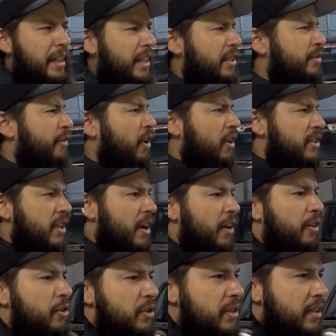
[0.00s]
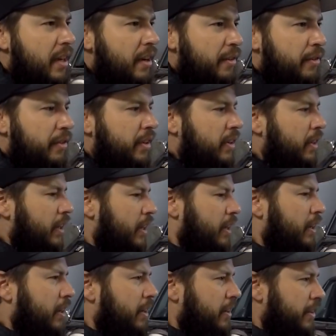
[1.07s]
As far as other stuff
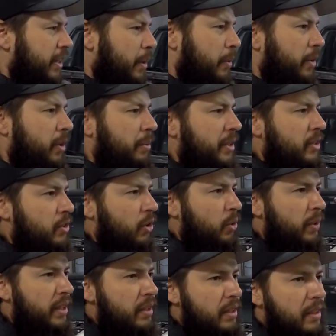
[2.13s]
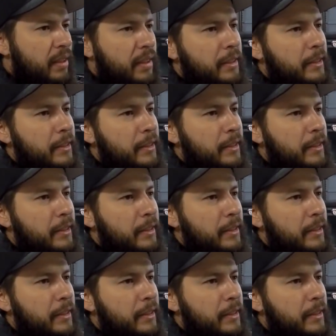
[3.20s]
that we're going to be doing,